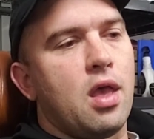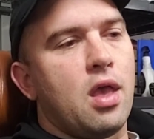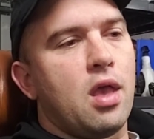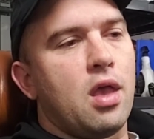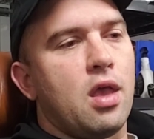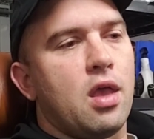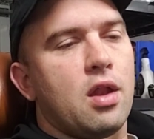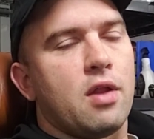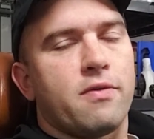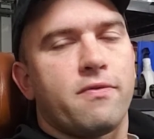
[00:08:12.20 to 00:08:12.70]

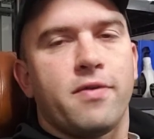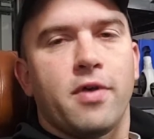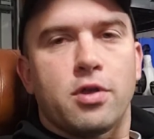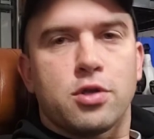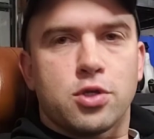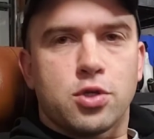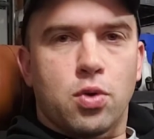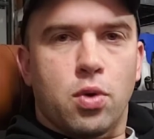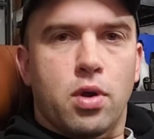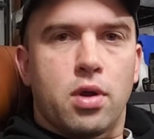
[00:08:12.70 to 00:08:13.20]
and I fell
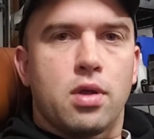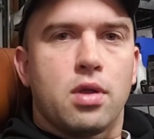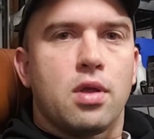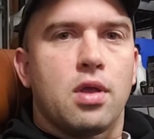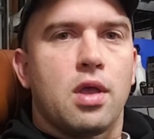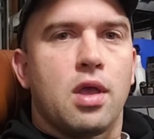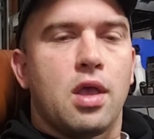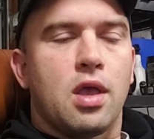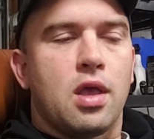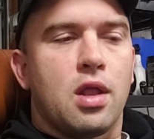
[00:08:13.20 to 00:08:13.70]
short,
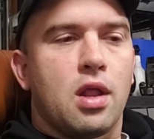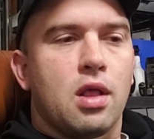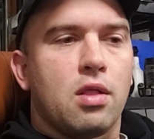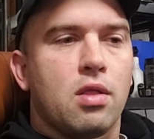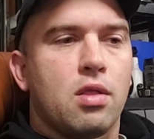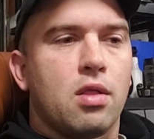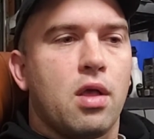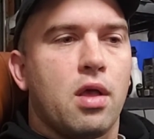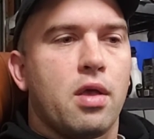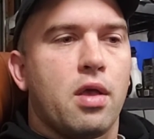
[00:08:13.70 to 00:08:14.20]
and
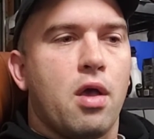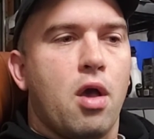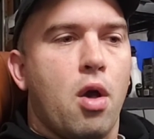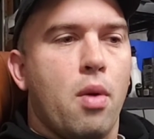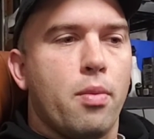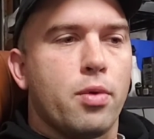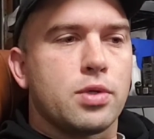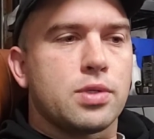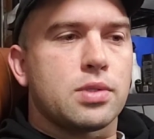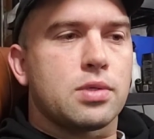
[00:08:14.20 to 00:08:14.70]
it
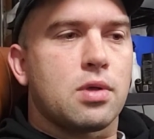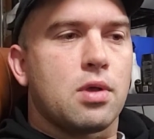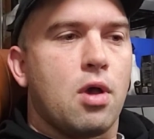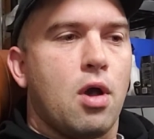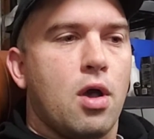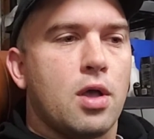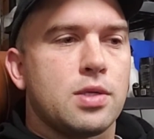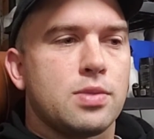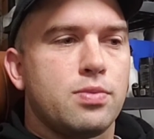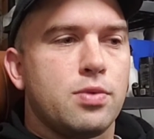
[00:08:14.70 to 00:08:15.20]
almost
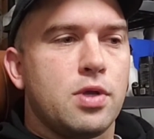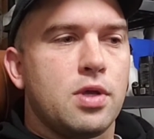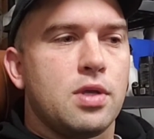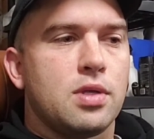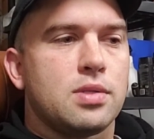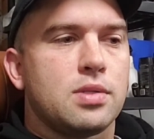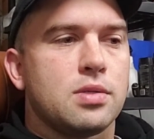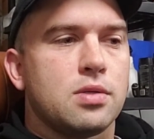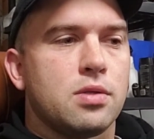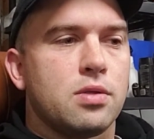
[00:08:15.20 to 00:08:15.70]
caused me
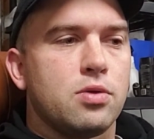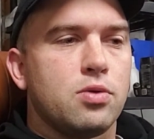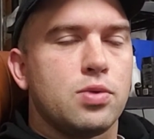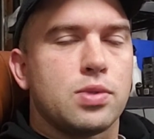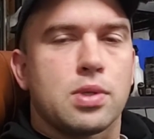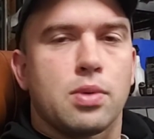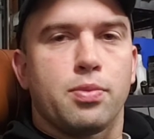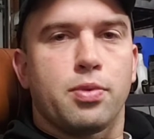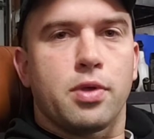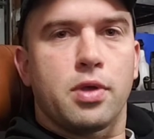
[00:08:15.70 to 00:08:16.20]
to
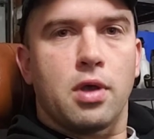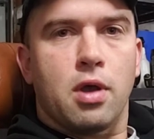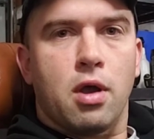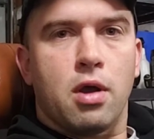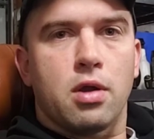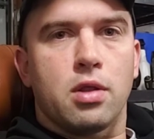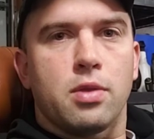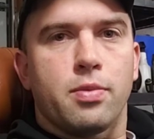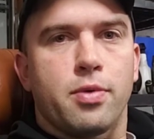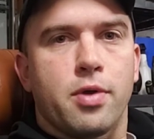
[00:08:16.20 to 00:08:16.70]
lose complete
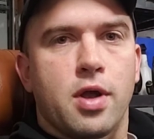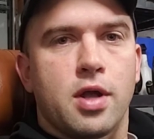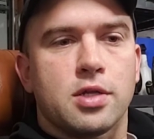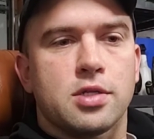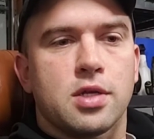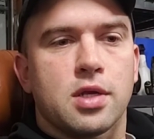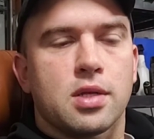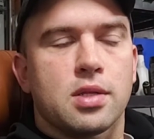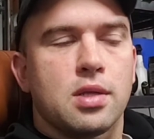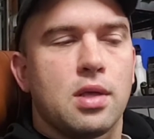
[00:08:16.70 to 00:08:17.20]
heart in the
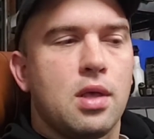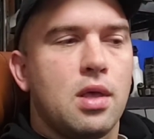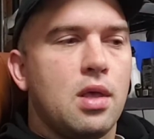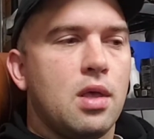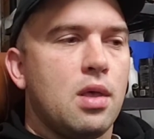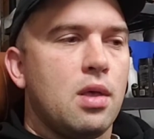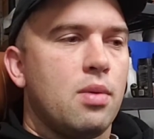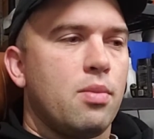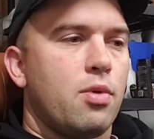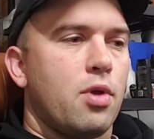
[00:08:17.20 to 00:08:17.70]
project.
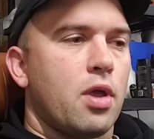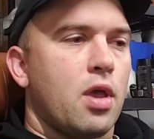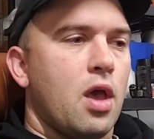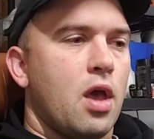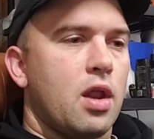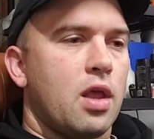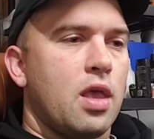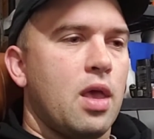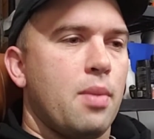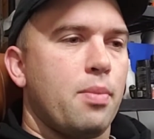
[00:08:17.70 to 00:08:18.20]
But I
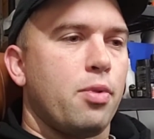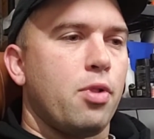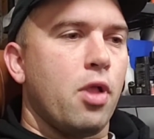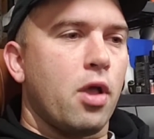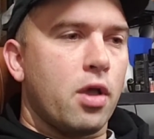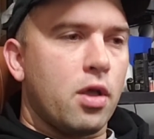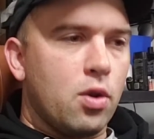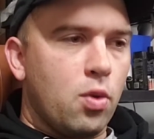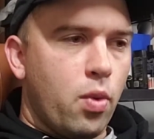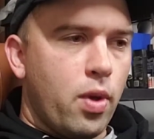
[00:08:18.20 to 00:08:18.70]
kind of kept
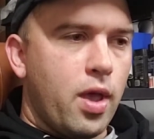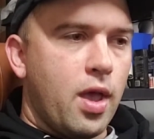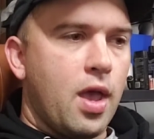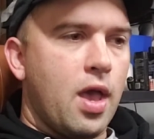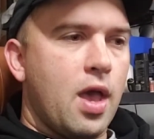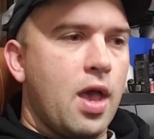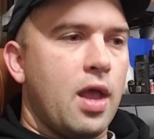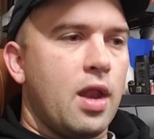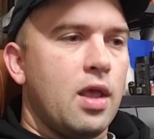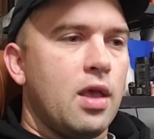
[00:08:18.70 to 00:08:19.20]
plugging away
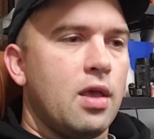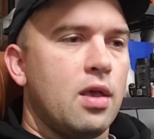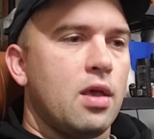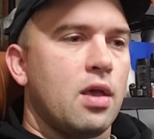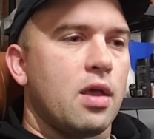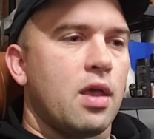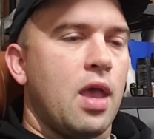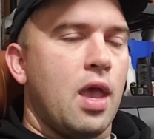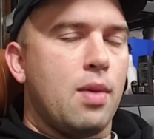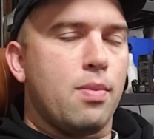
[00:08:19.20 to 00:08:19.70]
at it.
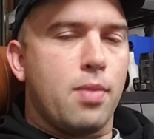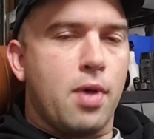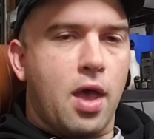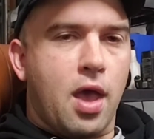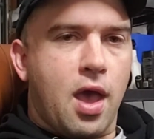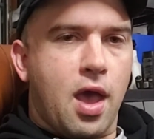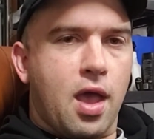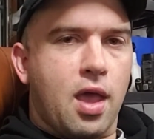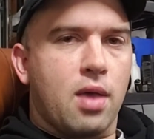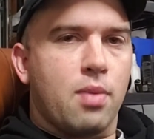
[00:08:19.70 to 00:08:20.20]
I came
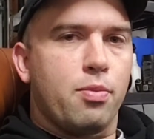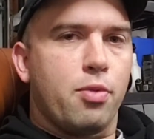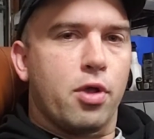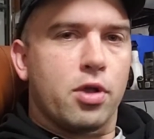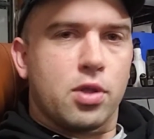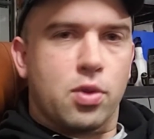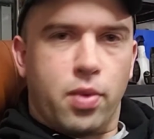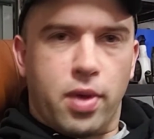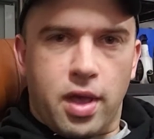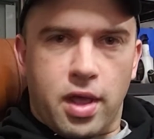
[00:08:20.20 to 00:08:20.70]
back,
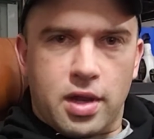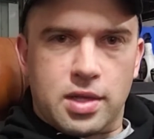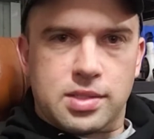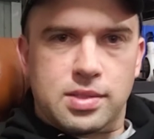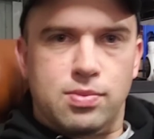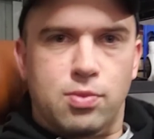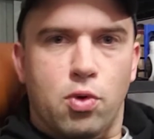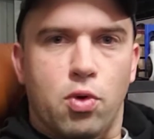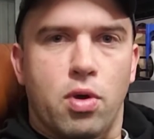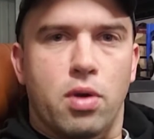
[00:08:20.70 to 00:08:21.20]
plugged away at it
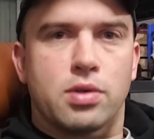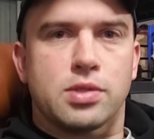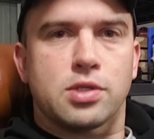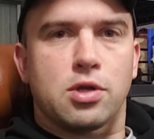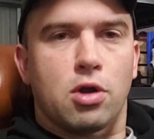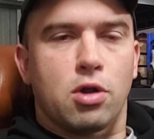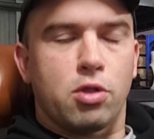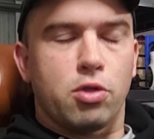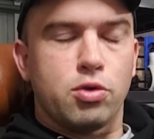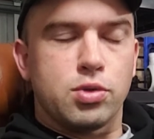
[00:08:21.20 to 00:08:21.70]
some more,
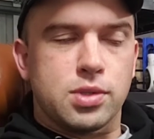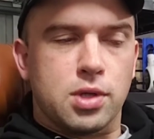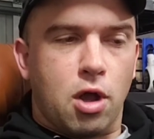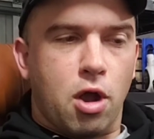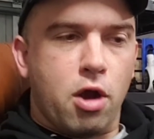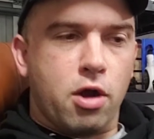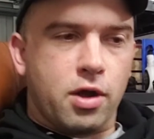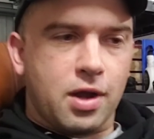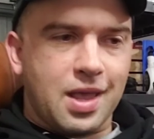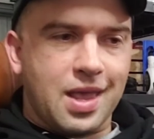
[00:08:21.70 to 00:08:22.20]
started losing
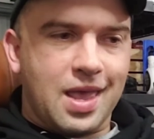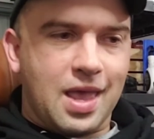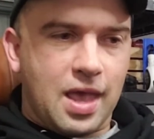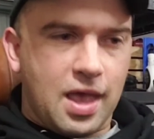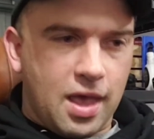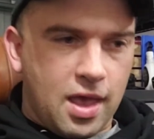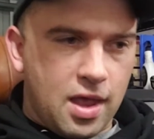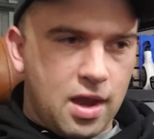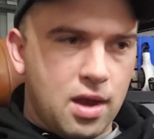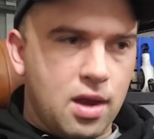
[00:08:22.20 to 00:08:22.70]
heart
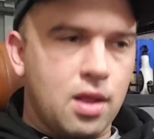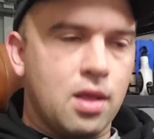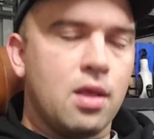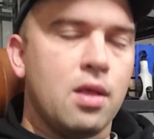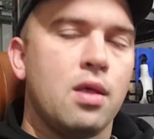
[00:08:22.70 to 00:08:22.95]
again,